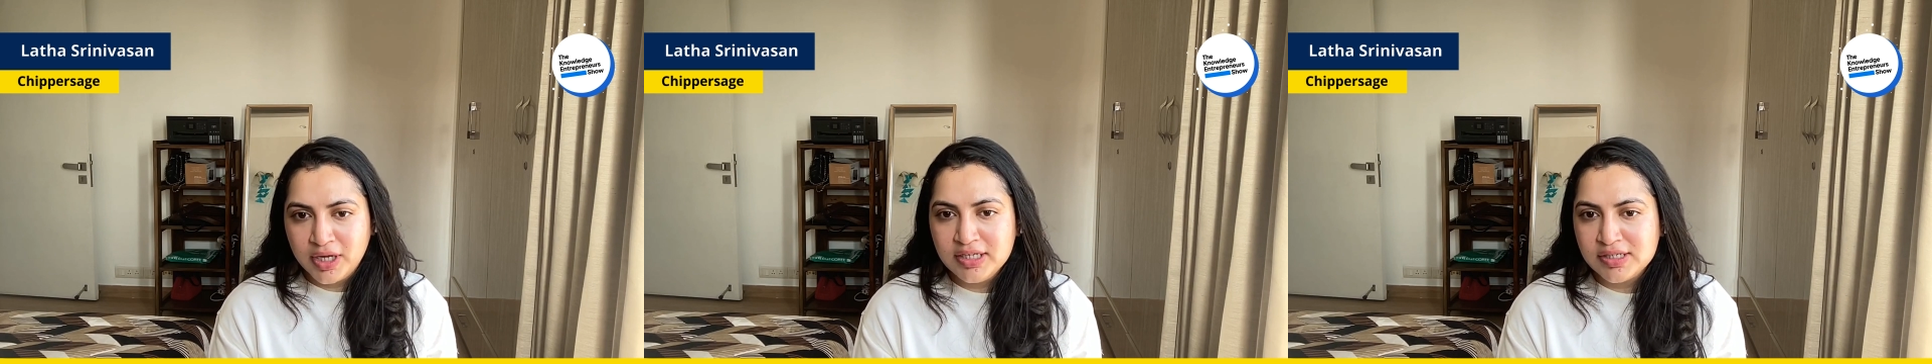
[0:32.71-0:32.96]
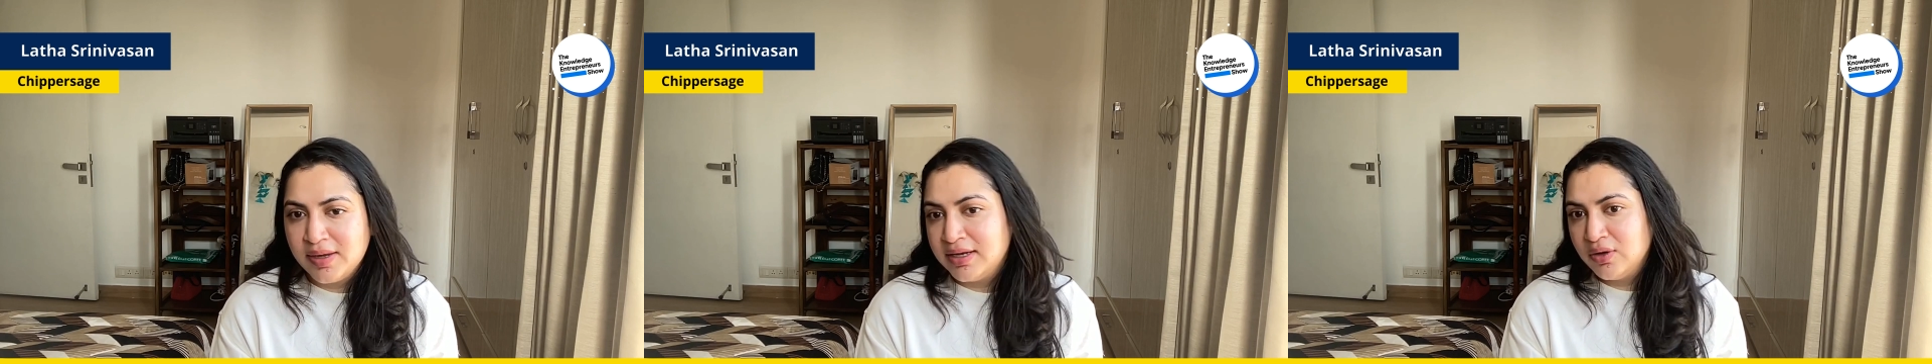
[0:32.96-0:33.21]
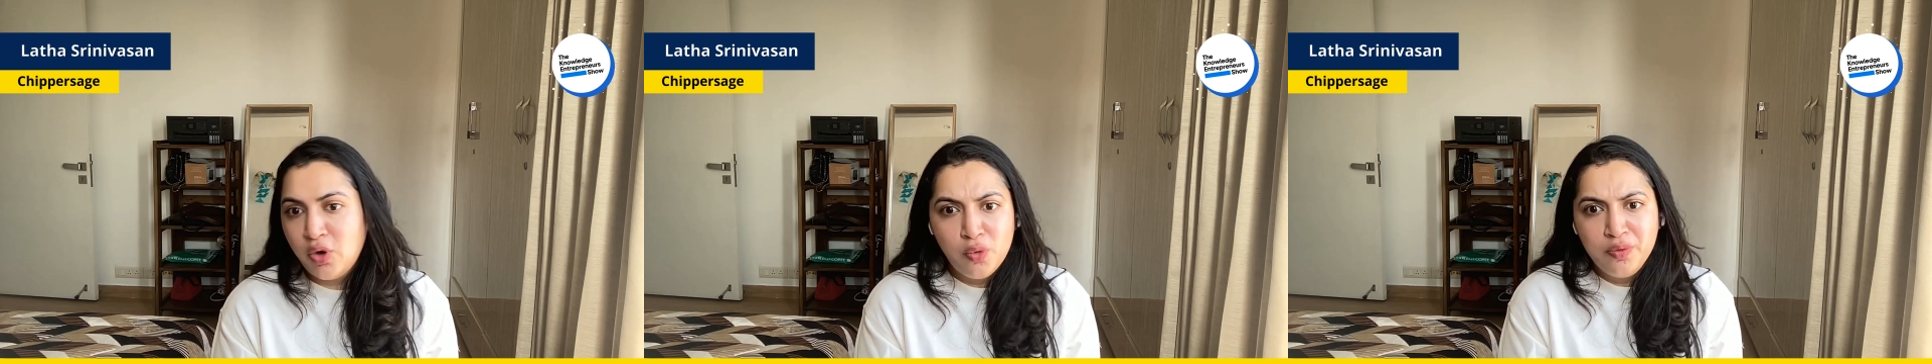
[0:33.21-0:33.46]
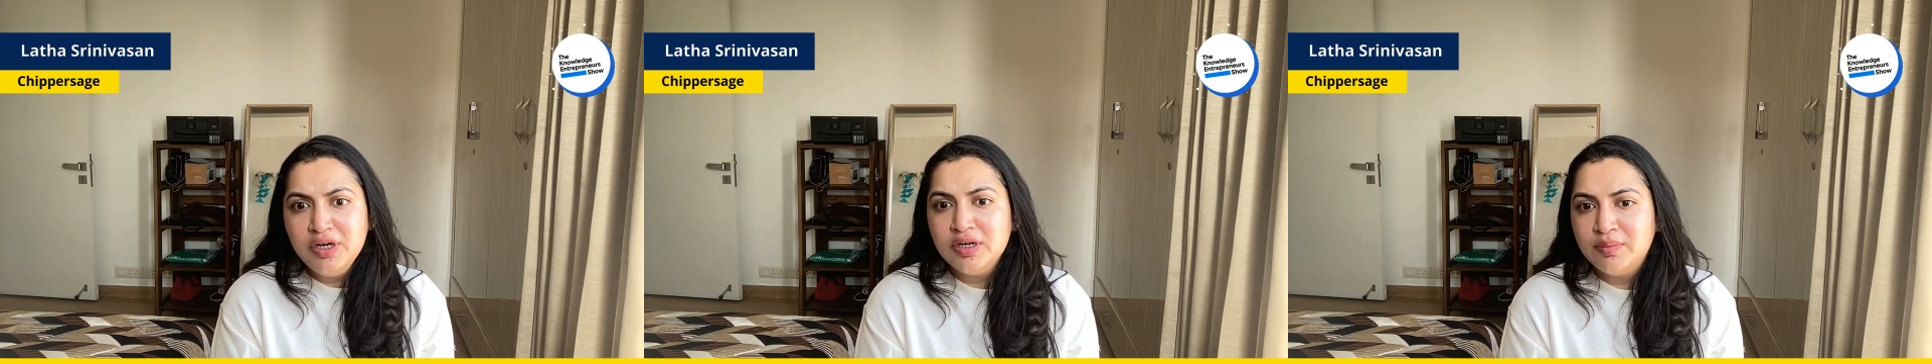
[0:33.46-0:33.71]
right and
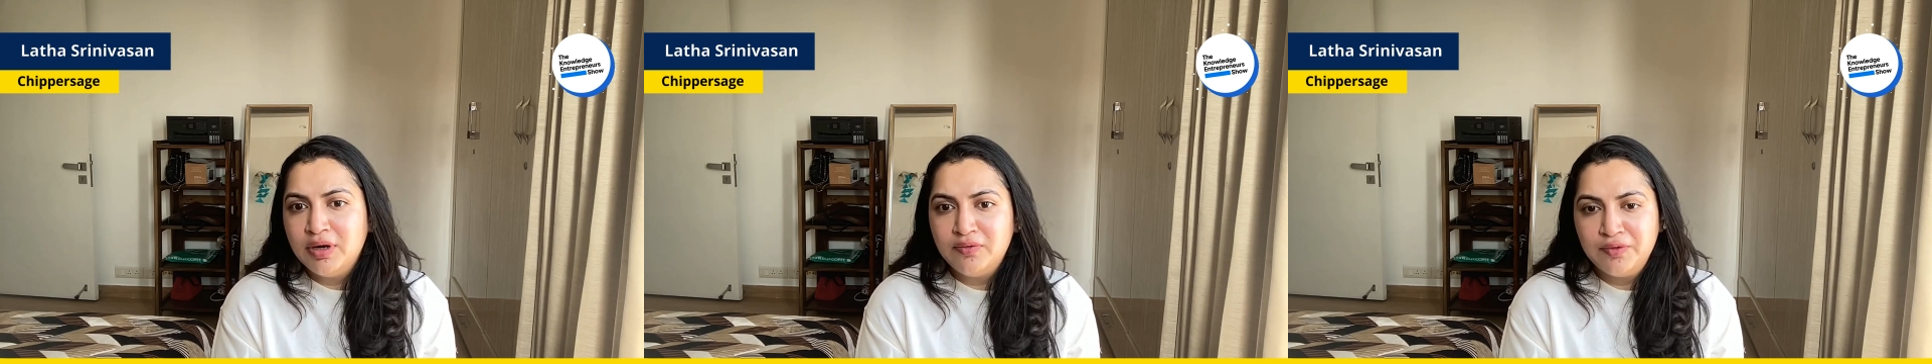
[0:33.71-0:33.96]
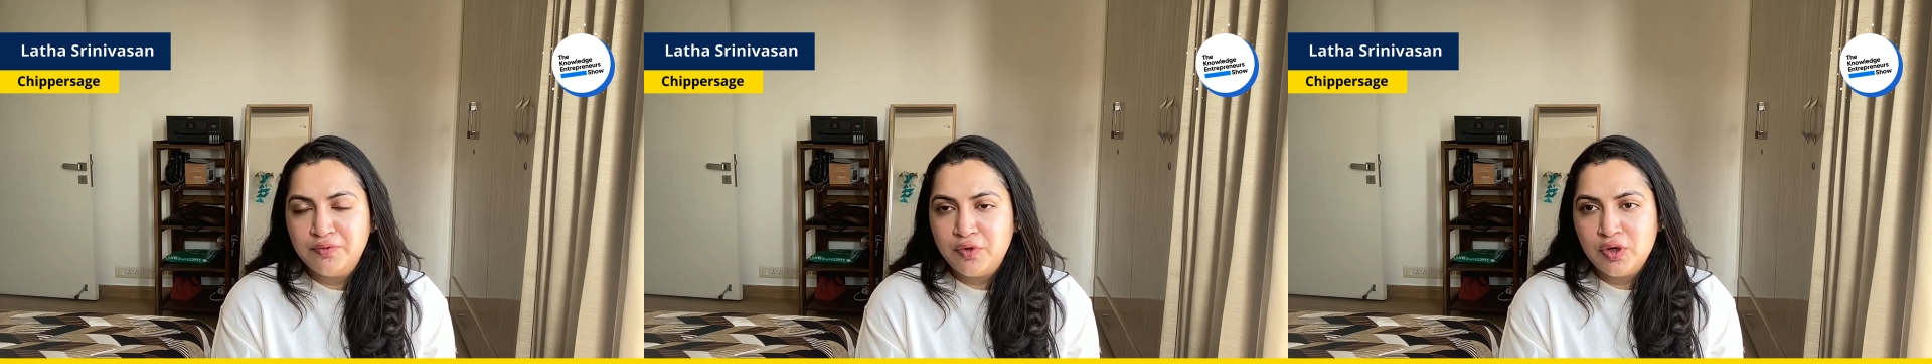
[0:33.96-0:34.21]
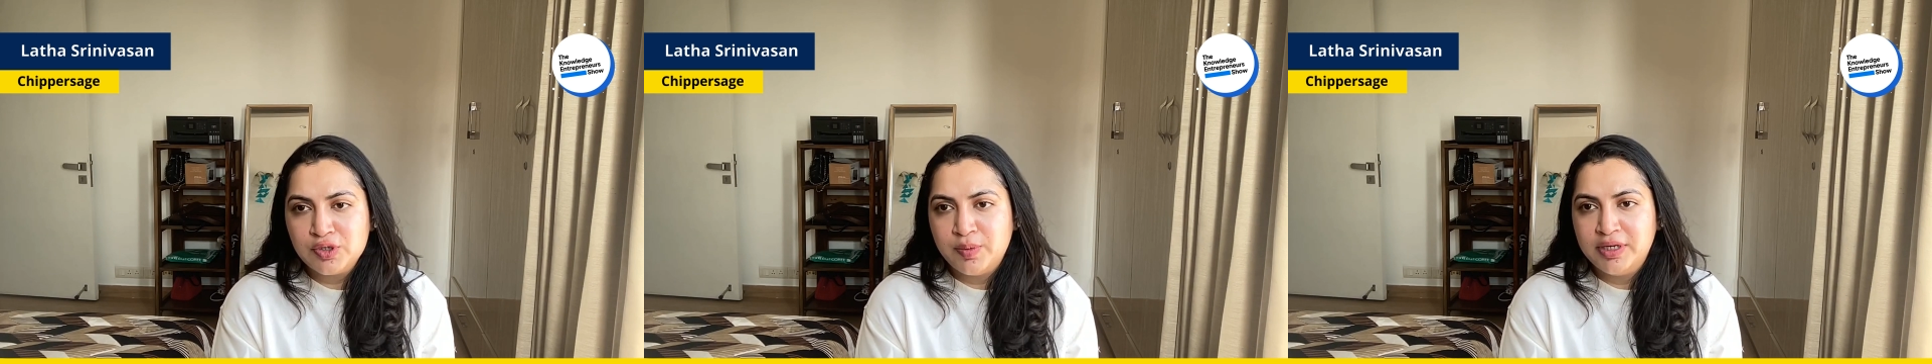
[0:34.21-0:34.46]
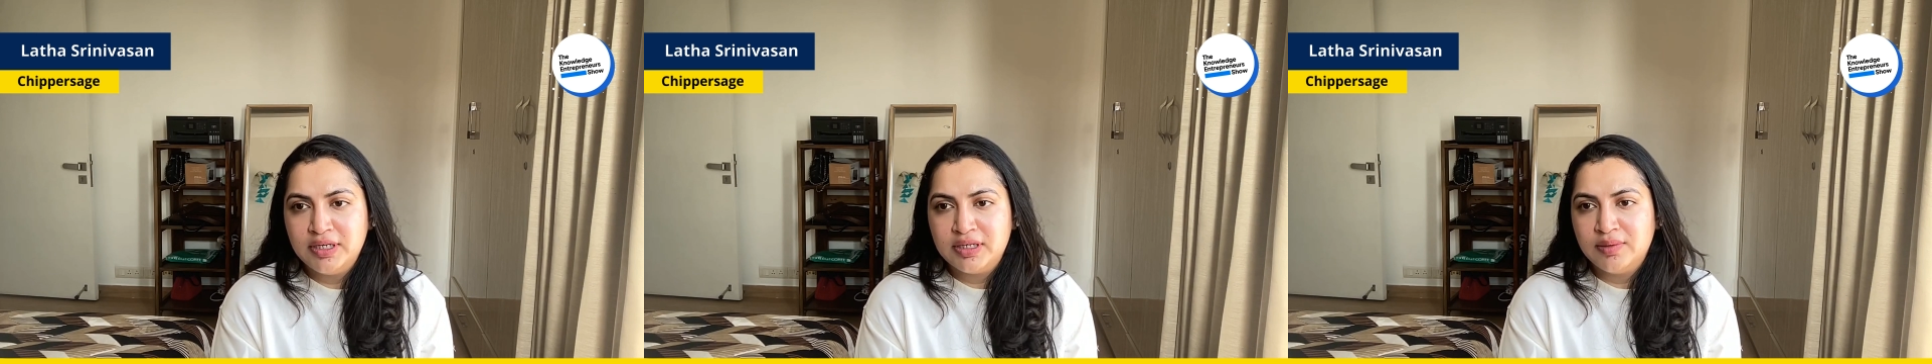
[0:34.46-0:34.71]
over and above of
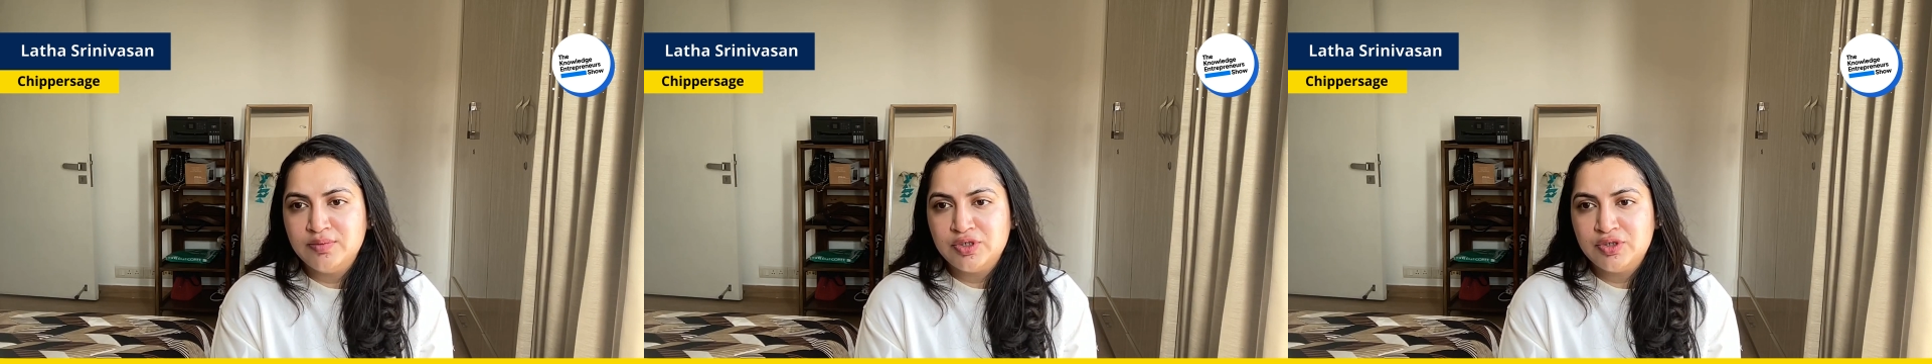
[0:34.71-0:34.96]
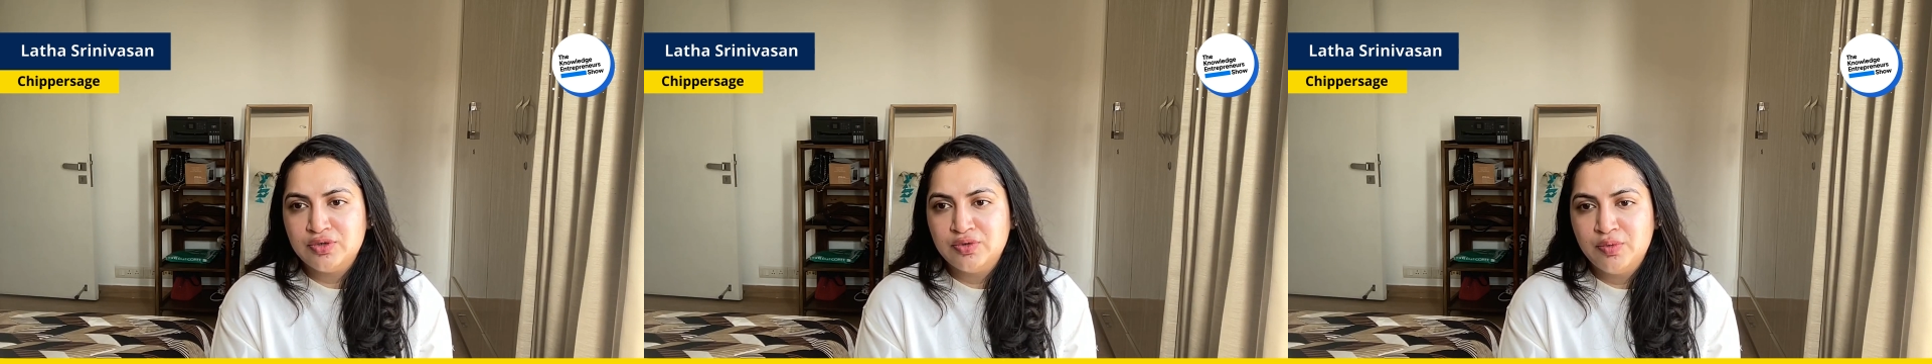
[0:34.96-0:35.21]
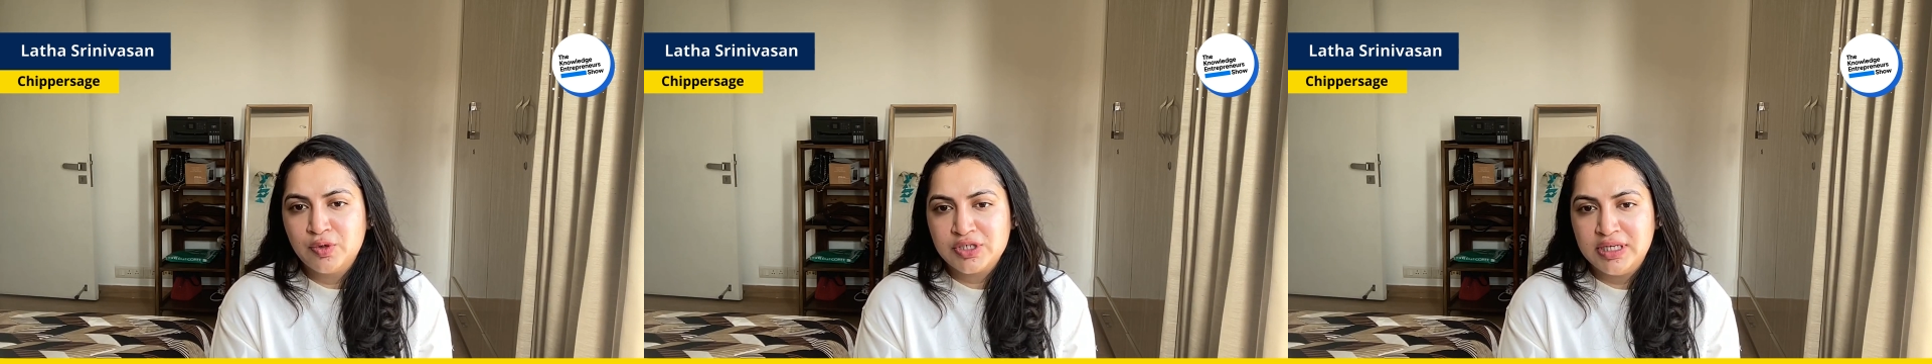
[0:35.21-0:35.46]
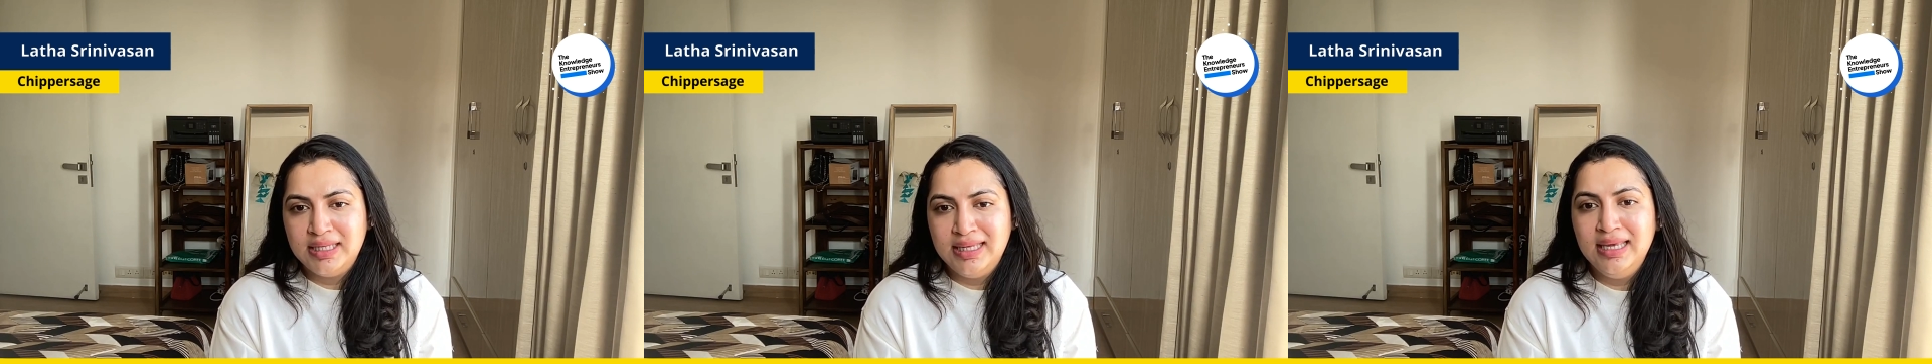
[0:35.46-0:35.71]
course when it comes to
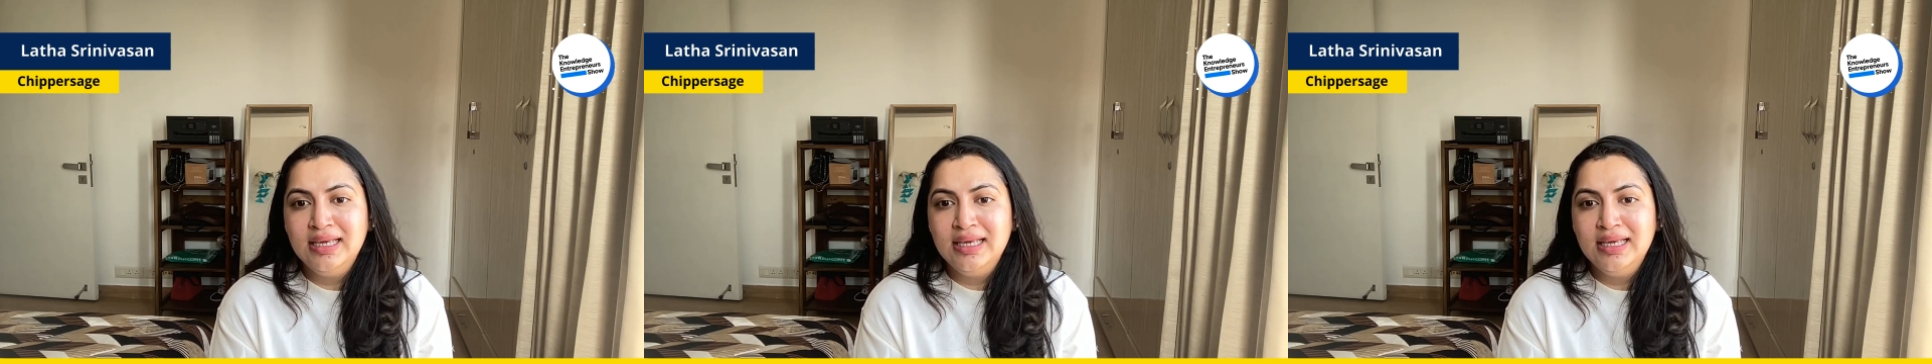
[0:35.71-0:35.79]
mostly